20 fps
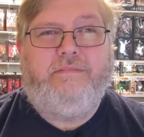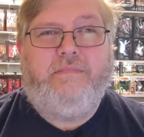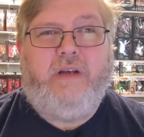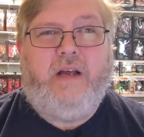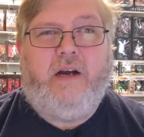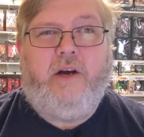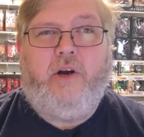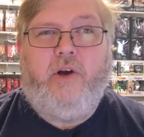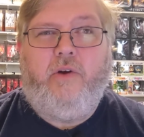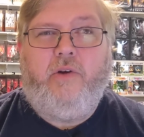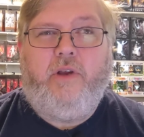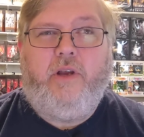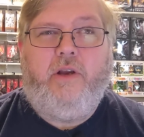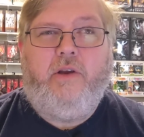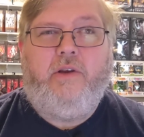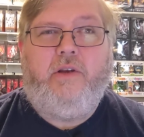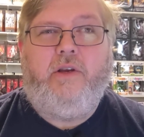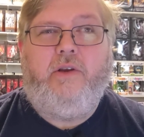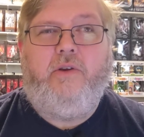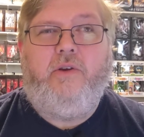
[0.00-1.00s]
I don't know.
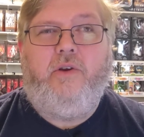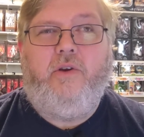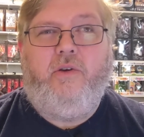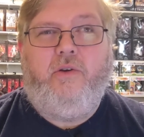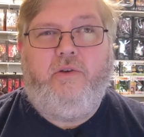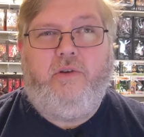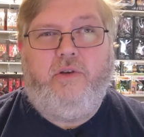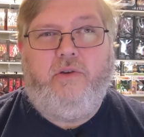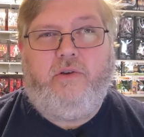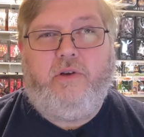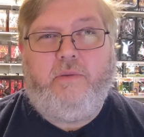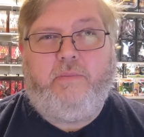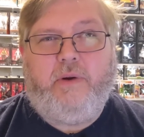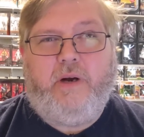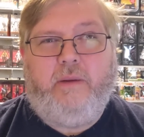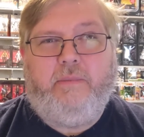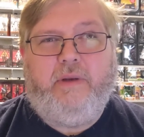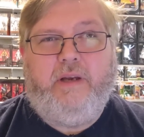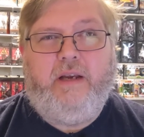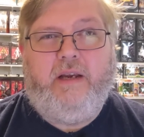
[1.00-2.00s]
You could
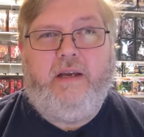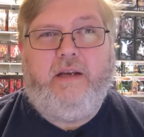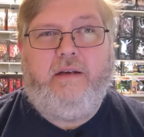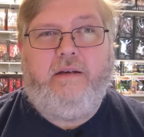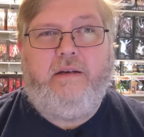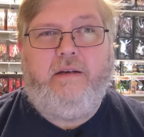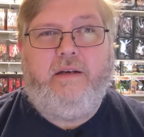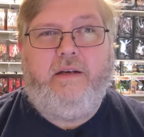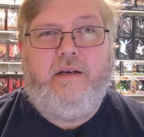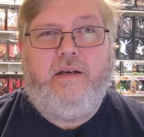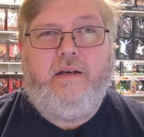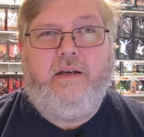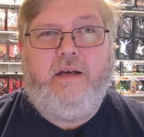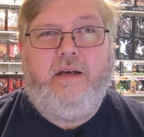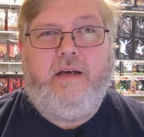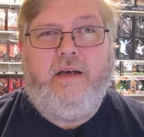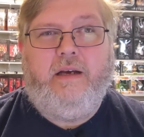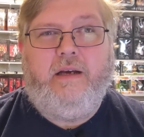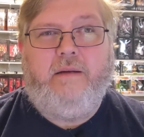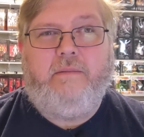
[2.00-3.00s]
probably
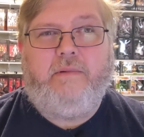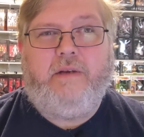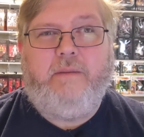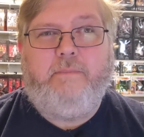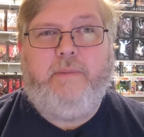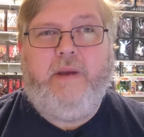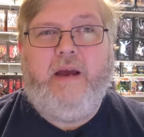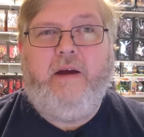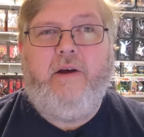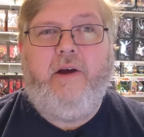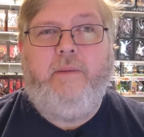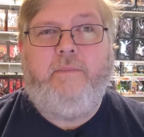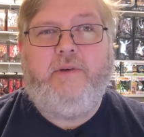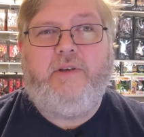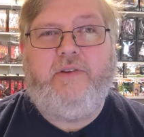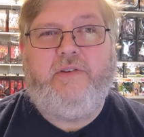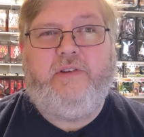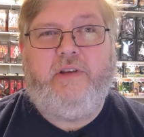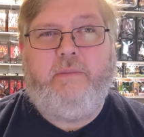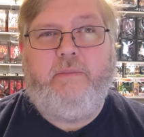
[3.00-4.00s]
compare him
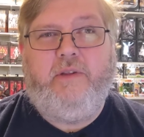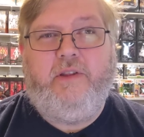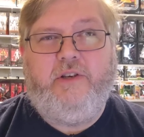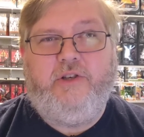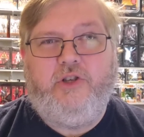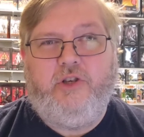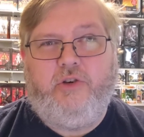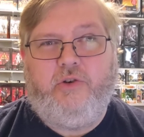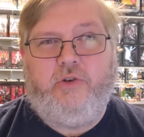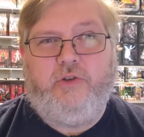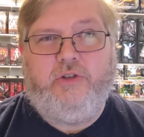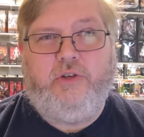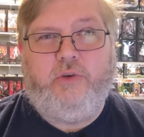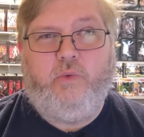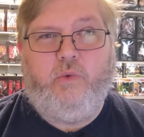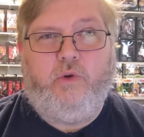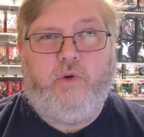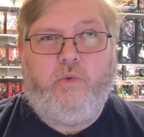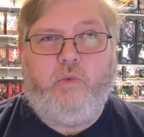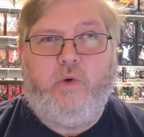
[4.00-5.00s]
some of the generals in
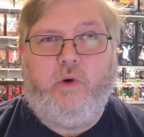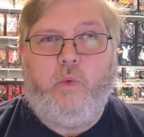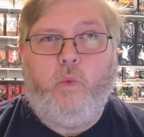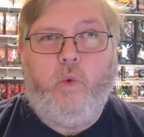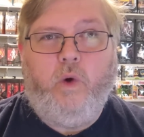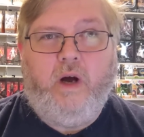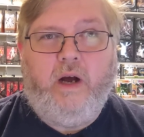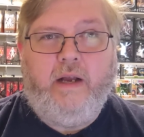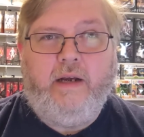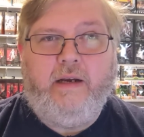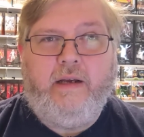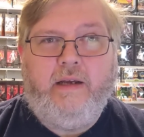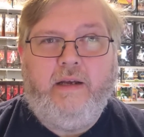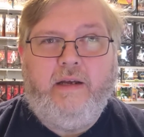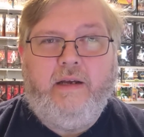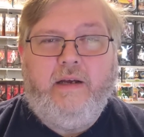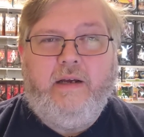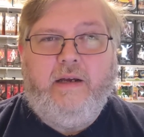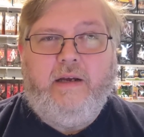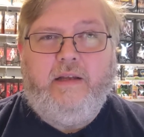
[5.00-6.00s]
World War One
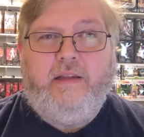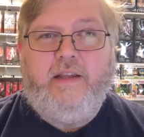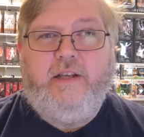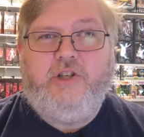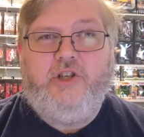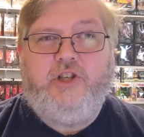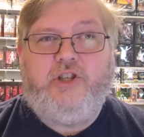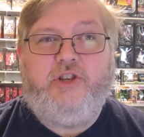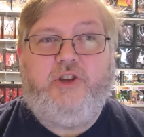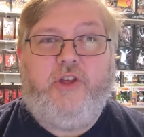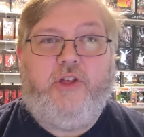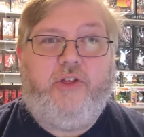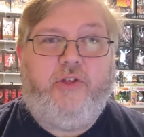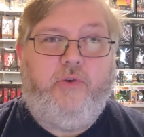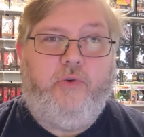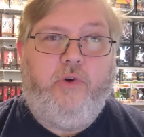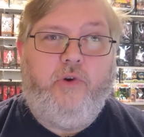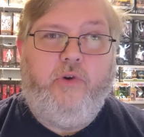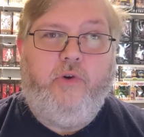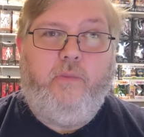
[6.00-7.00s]
that just
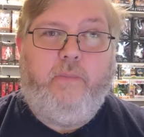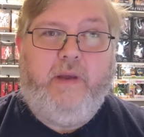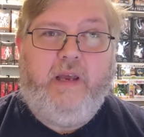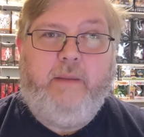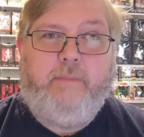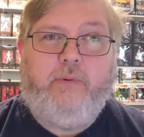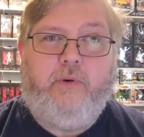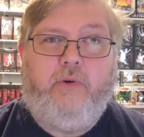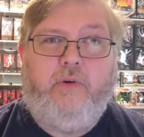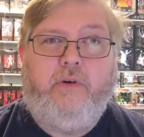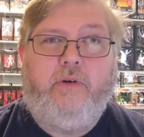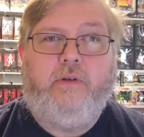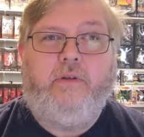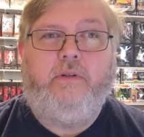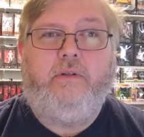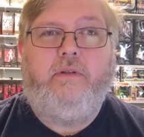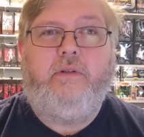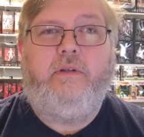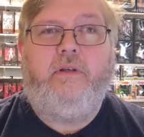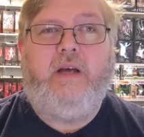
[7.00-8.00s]
threw people
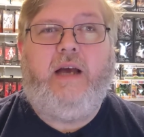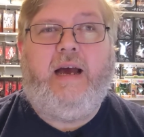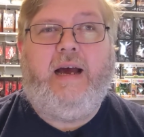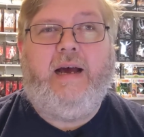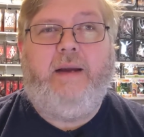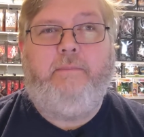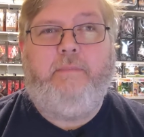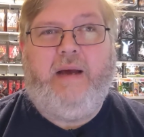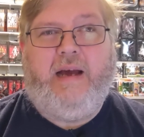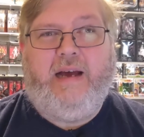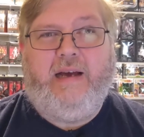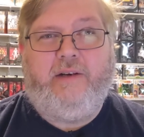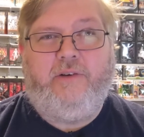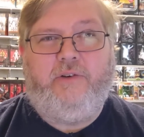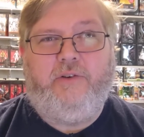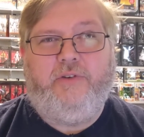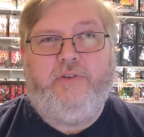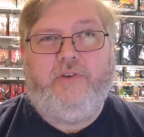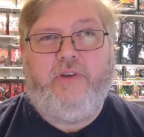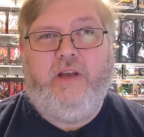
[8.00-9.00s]
at
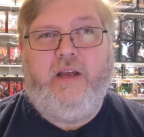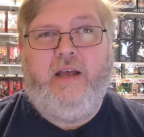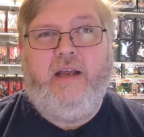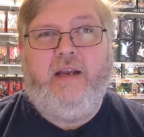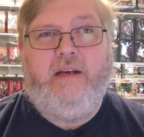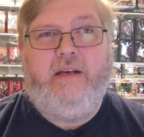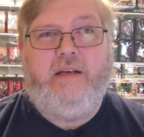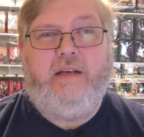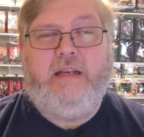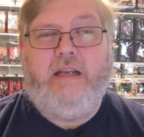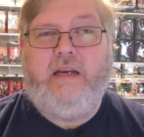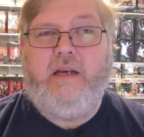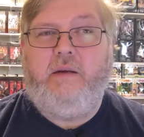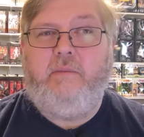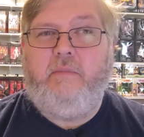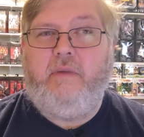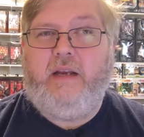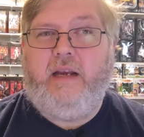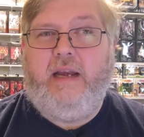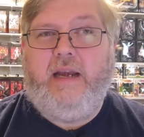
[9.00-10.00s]
battles and
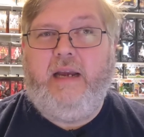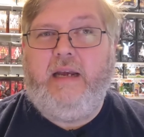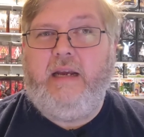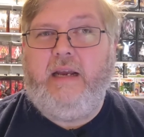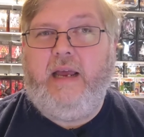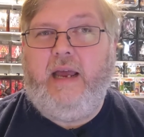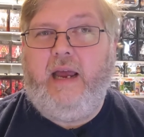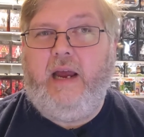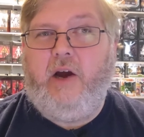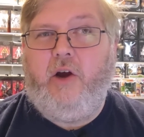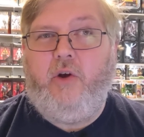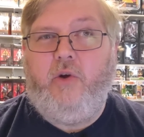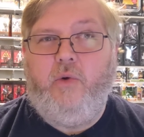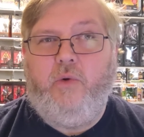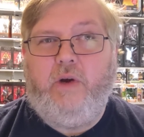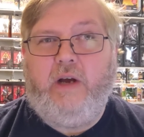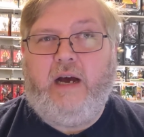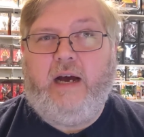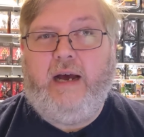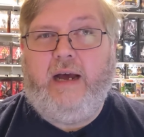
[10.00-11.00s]
didn't care who
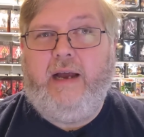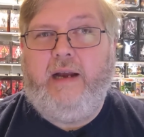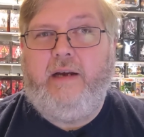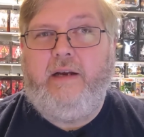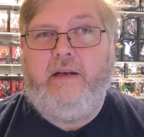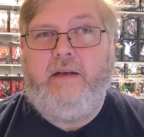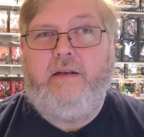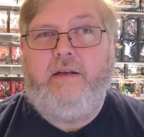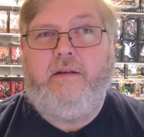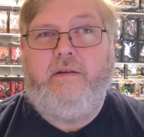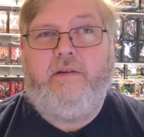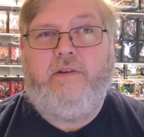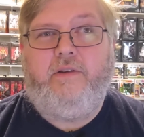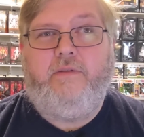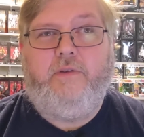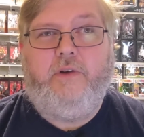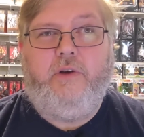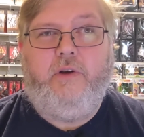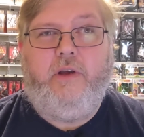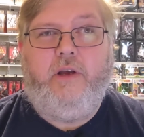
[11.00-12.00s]
died,
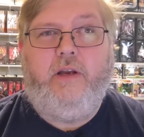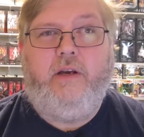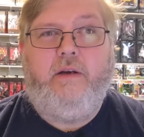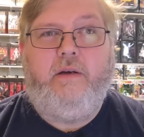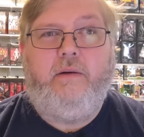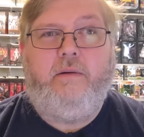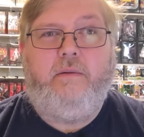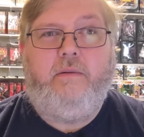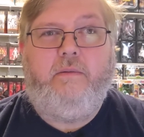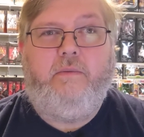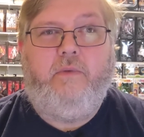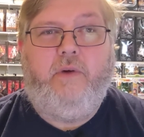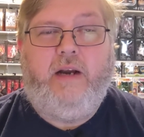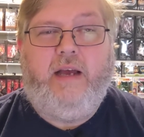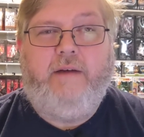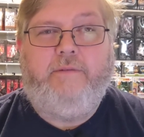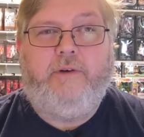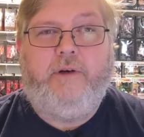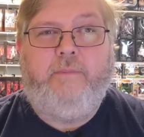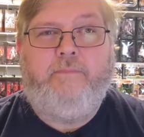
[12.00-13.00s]
civilian,
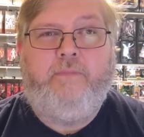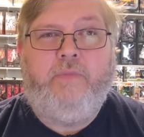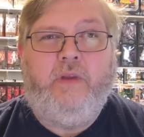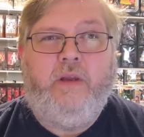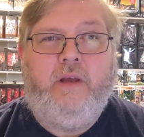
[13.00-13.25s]
whatever,